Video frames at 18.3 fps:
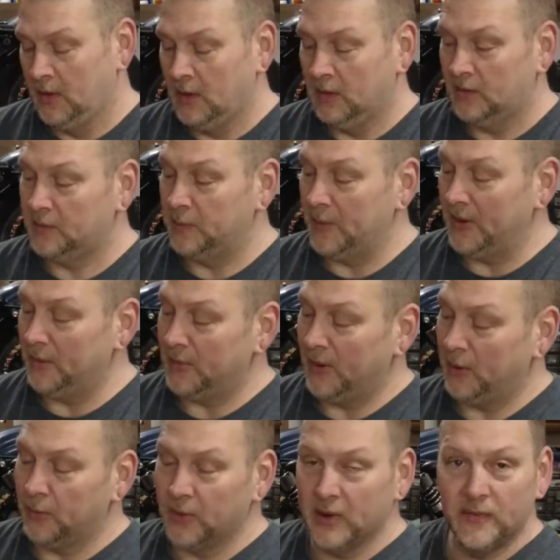It's made
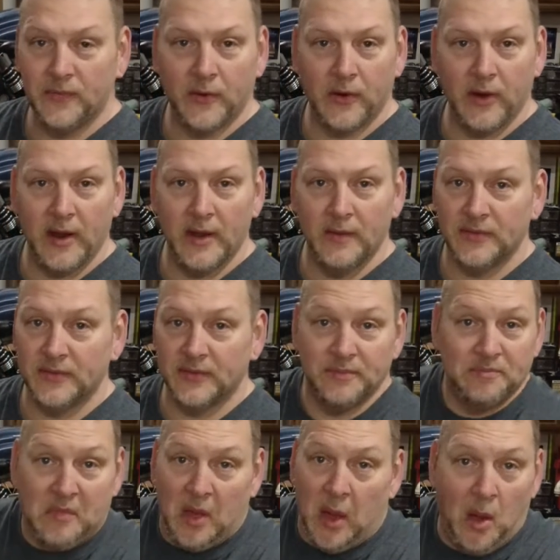by Rough Crafts.
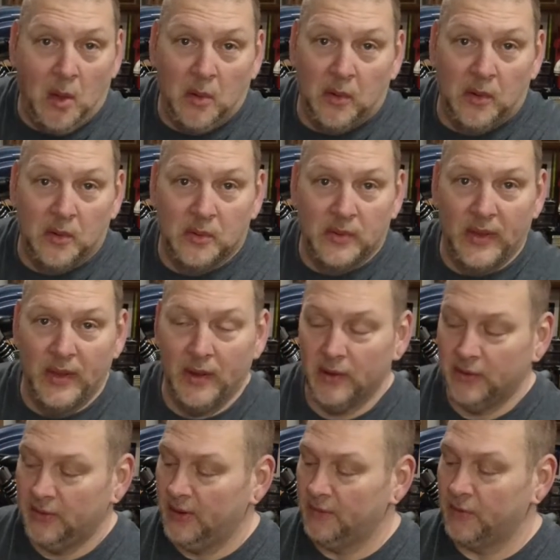I don't know who they
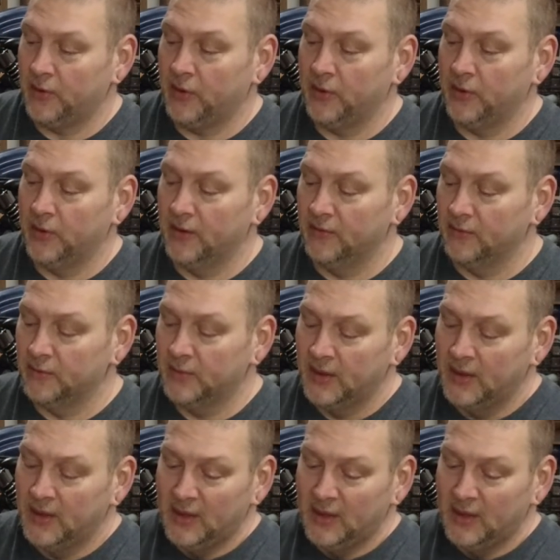are, never heard of them.